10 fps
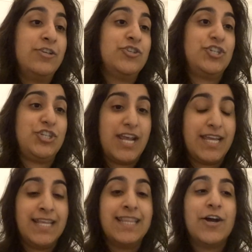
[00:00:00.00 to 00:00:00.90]
and just
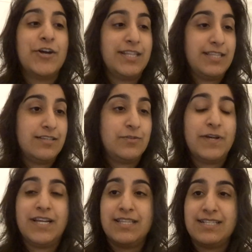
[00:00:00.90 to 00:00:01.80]
checking that okay this is
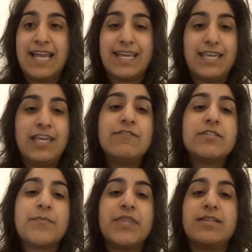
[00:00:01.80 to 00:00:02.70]
working this like even
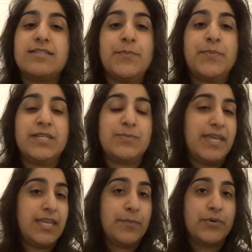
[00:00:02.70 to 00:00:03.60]
something as simple as
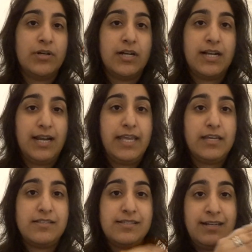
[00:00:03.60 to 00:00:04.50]
making a button
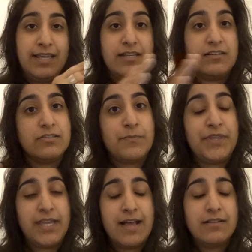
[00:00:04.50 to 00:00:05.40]
click to link to
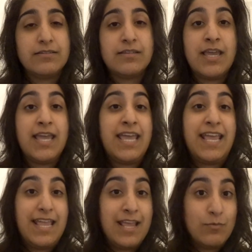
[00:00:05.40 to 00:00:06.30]
something else
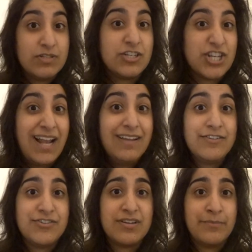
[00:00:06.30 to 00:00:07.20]
it was a
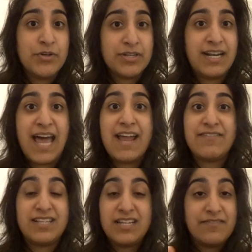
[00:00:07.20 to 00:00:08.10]
challenge i'm not gonna lie if
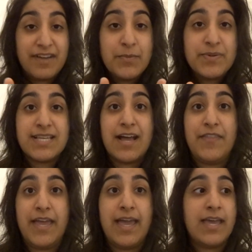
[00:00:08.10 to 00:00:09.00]
there's any developers
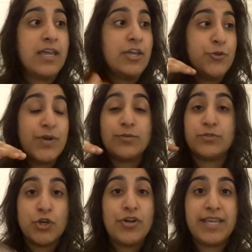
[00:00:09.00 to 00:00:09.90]
out there you guys
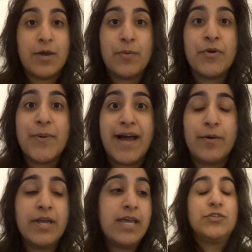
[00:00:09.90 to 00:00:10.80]
will totally get what i'm on
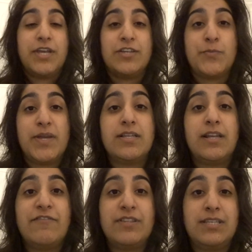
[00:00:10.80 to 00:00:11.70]
about so yeah so
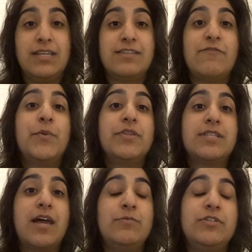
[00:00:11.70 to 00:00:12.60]
basically for the six seven months
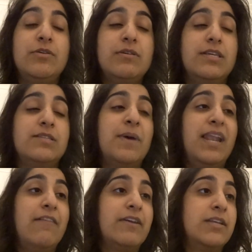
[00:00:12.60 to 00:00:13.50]
that i was doing this my
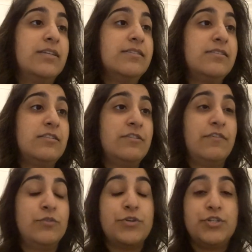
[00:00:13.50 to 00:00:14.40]
life kind of consisted of
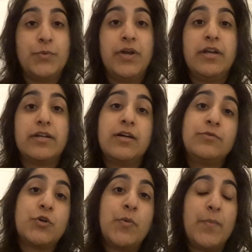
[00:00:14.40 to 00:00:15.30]
i was going to work i
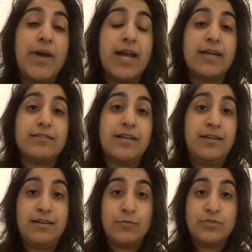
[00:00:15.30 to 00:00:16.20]
was coming back
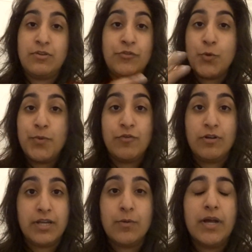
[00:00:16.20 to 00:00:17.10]
and i was on the computer
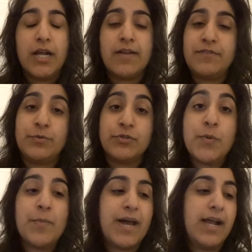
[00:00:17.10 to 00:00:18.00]
all day at work and then i was
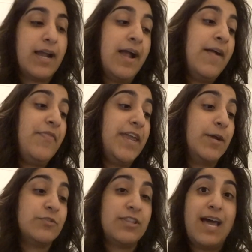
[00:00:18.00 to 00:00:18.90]
coming back and then
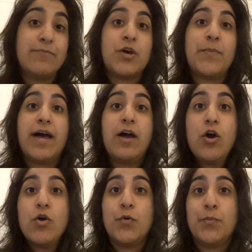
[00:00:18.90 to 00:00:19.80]
i was on the laptop at
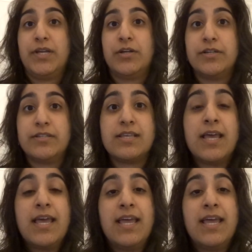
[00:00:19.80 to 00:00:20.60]
home because